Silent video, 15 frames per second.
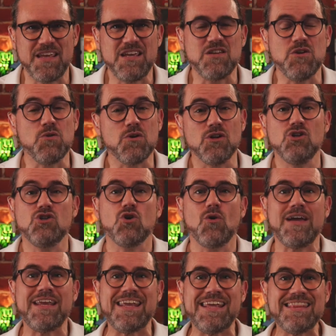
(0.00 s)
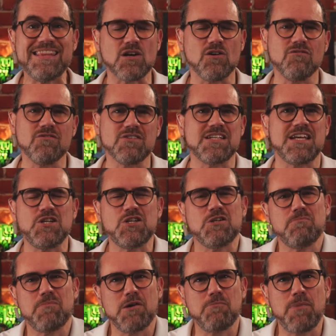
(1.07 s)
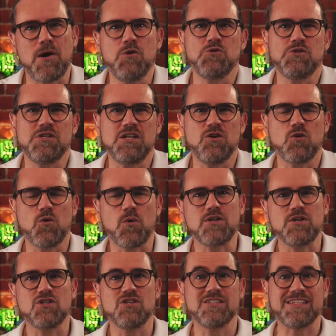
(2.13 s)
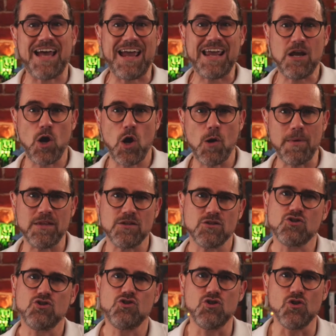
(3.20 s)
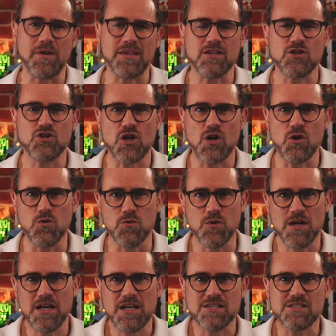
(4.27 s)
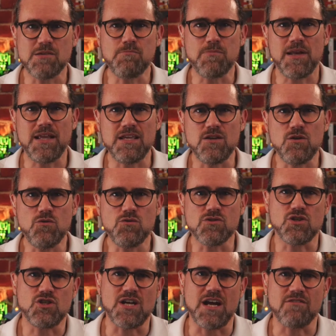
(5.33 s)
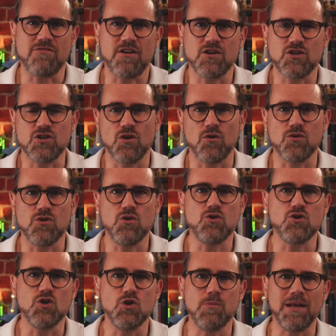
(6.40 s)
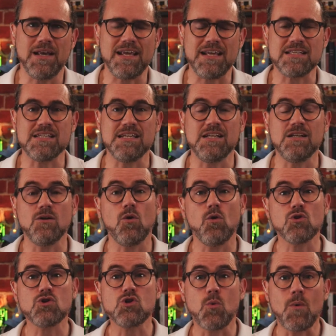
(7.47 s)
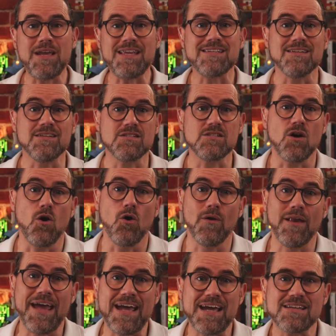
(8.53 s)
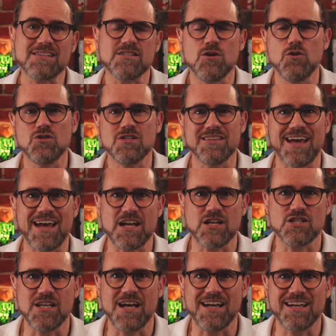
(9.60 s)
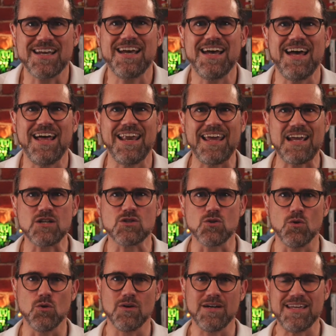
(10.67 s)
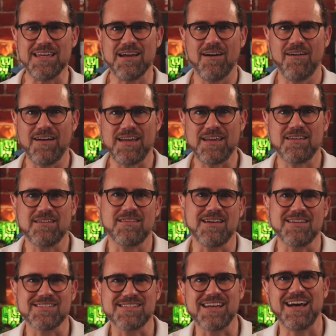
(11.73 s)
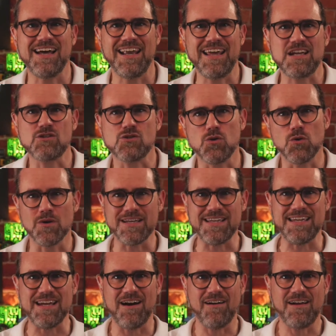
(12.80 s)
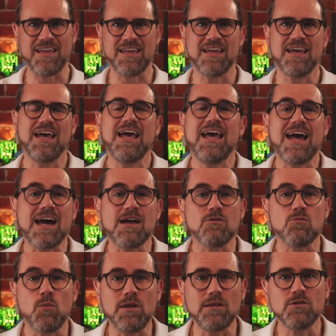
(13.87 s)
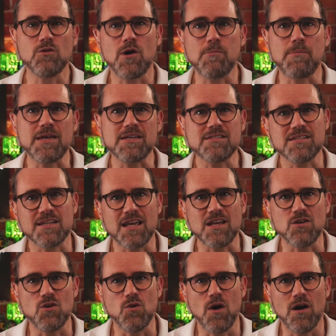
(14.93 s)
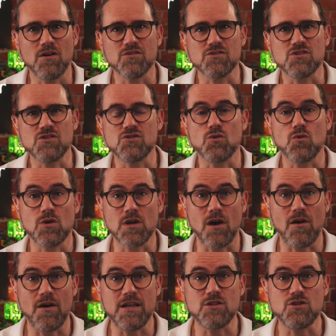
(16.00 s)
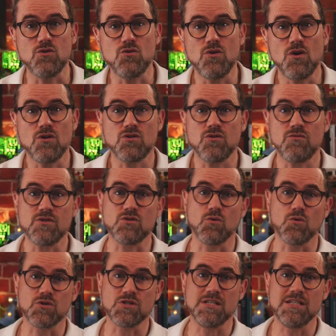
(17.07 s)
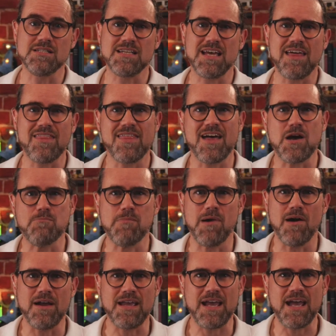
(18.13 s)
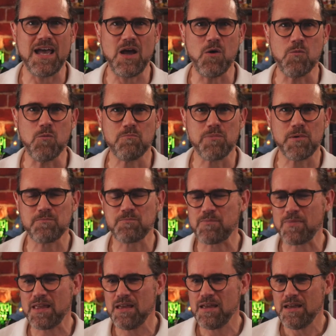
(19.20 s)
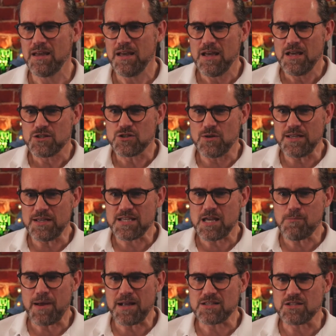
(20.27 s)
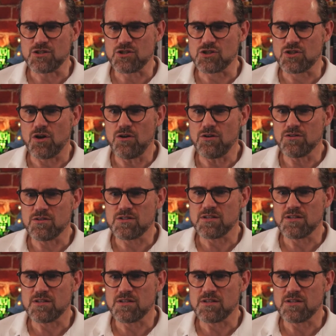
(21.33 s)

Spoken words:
You can join in the conversation by posting your questions and comments during the show. Simply use the chat function on YouTube and LinkedIn, or tweet us on X using the hashtag ElektorEI, that's ElektorEI, and we'll do our best to get you answers or guide you to resources that might help. So let's get back to Scott